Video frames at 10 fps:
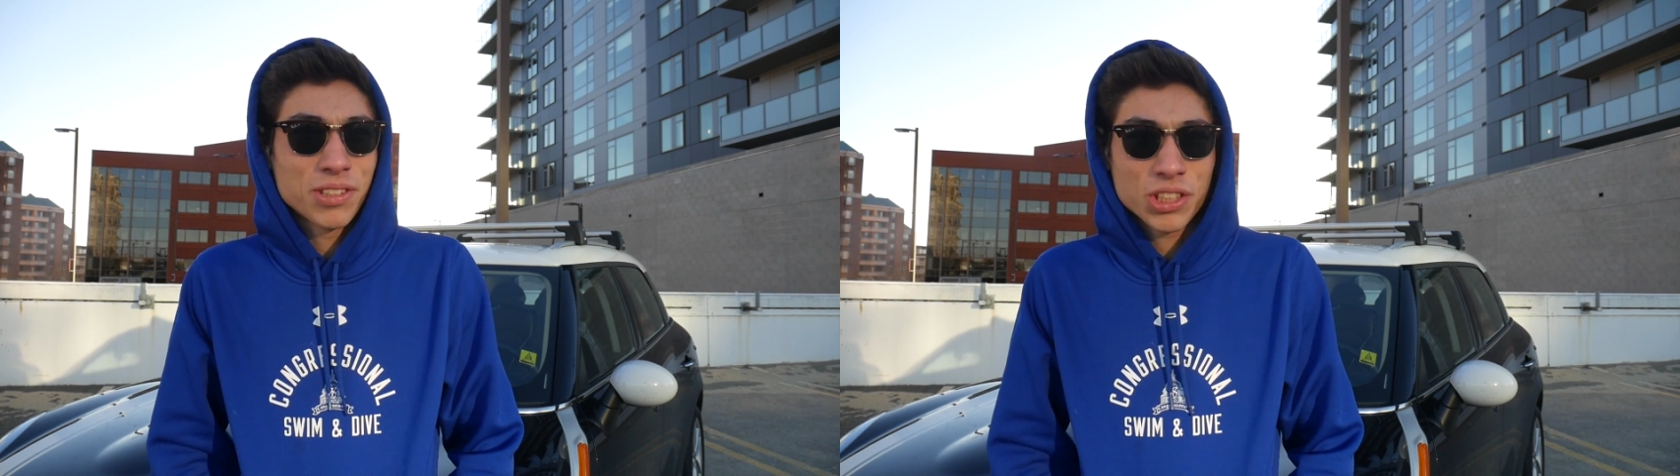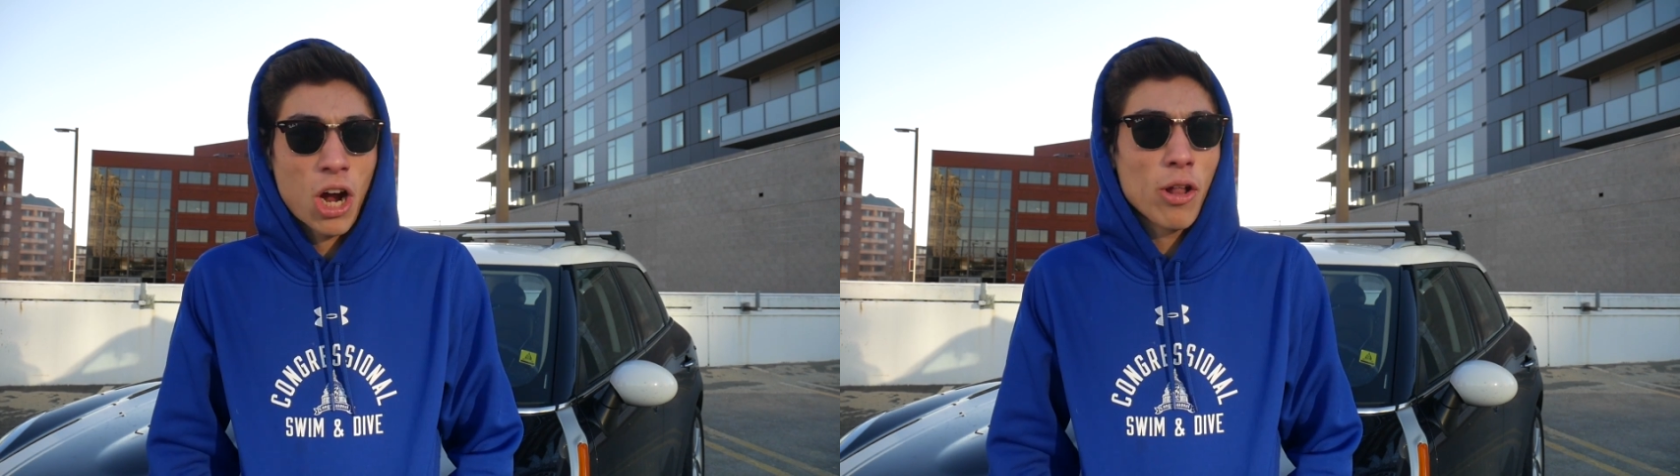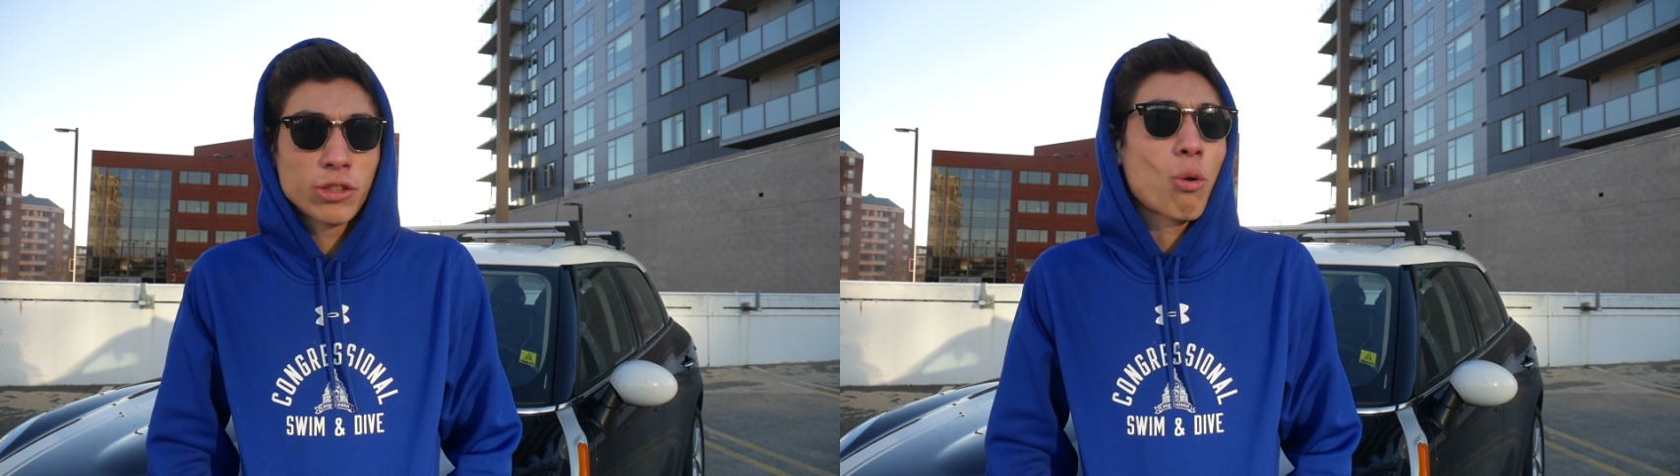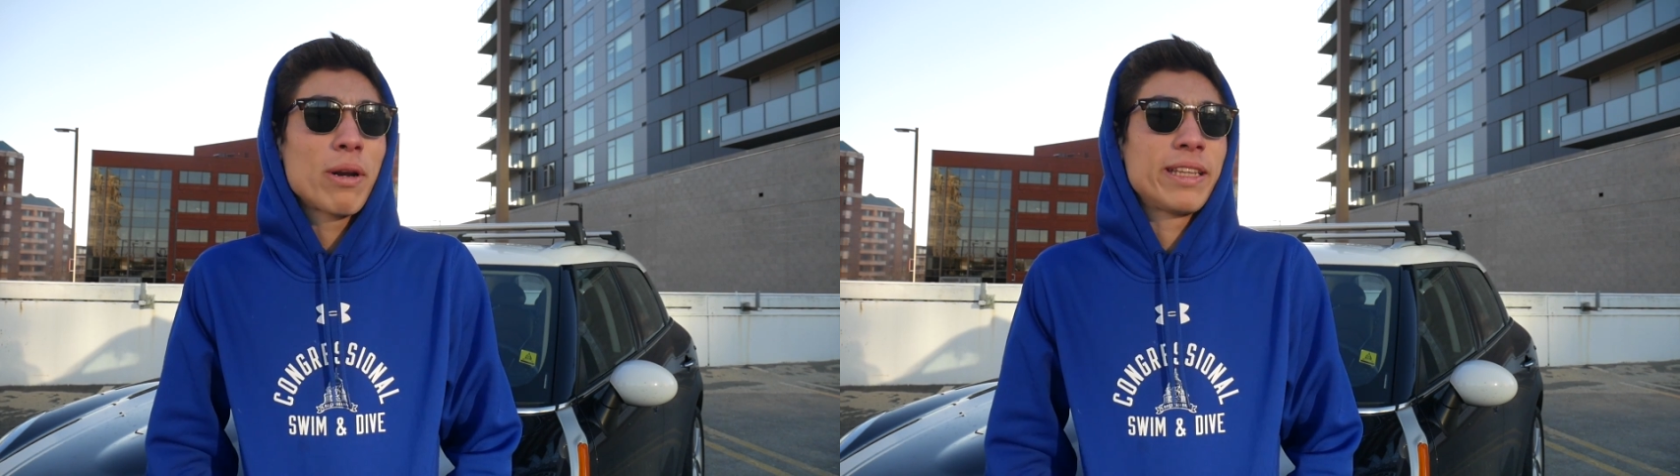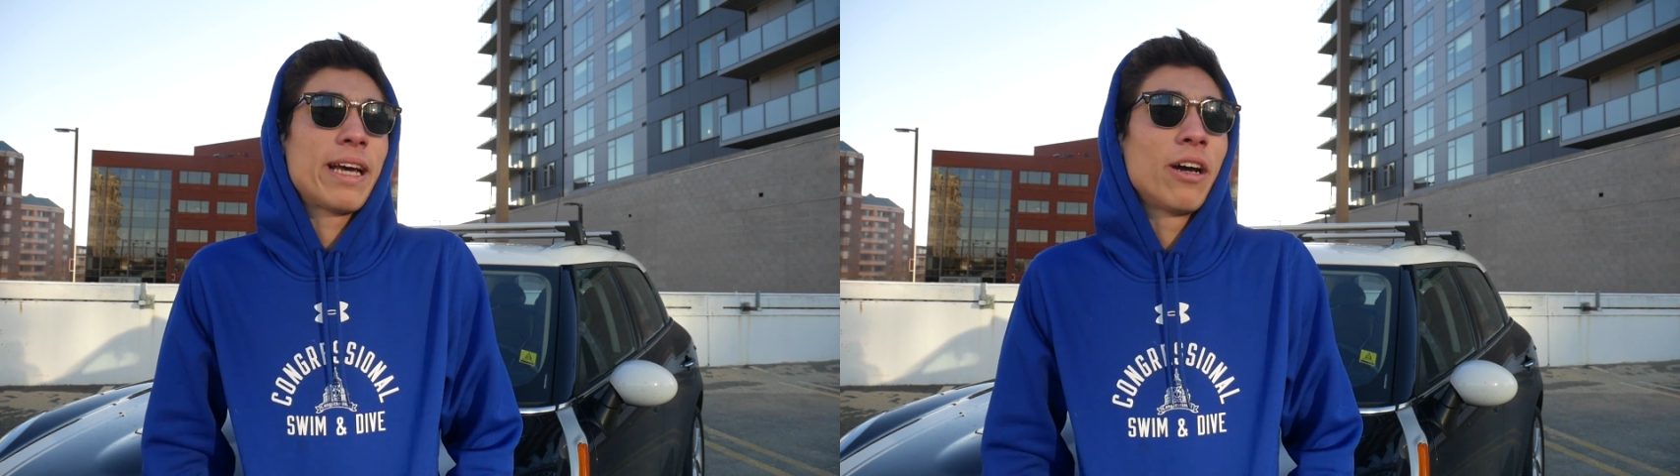call it
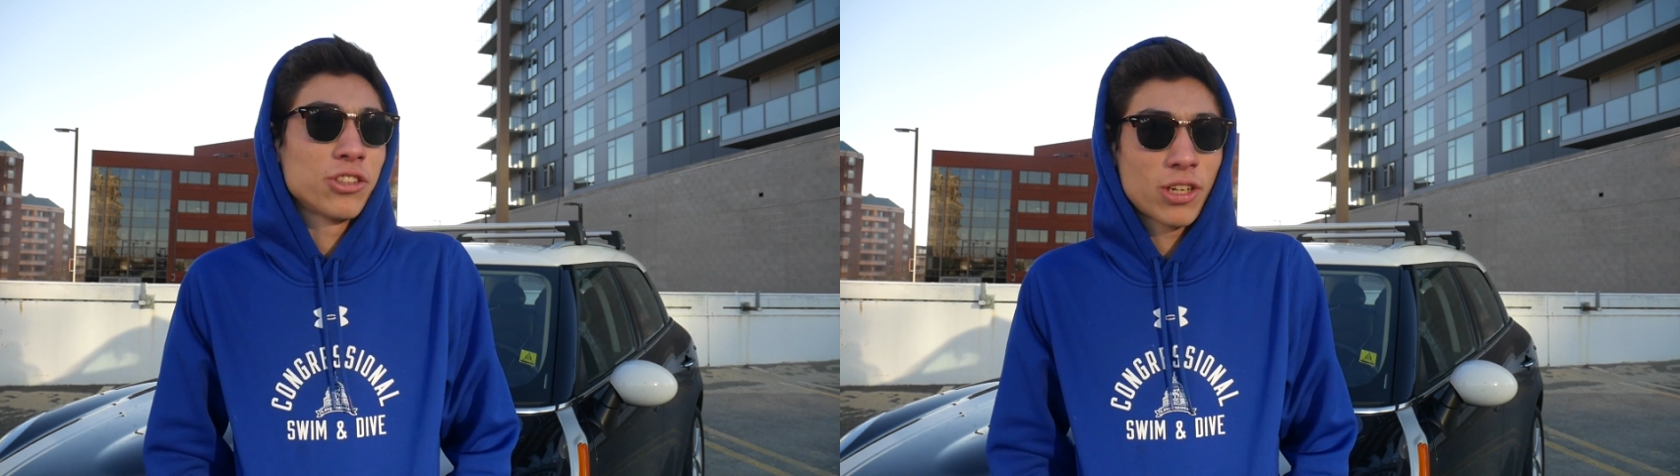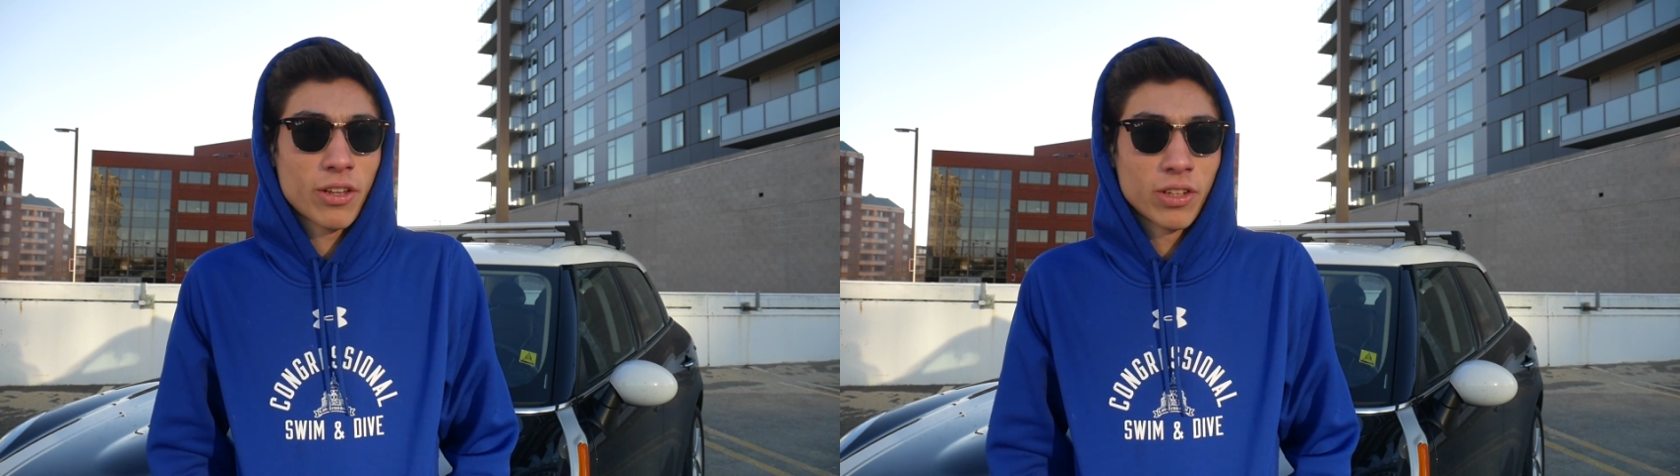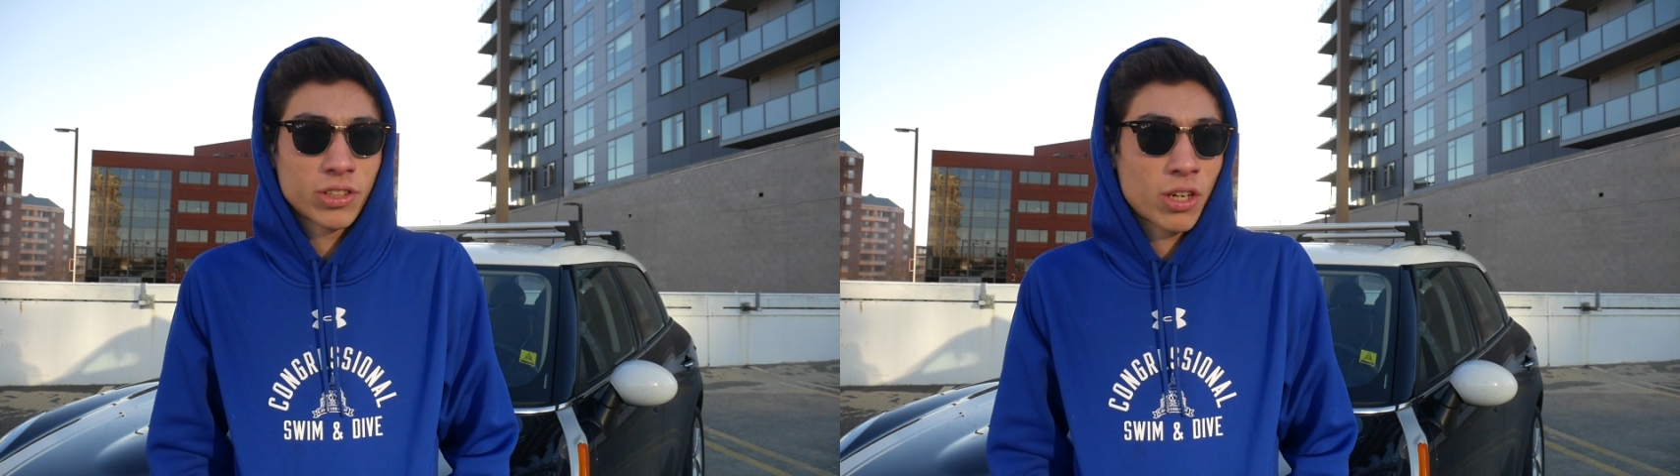20,000 on this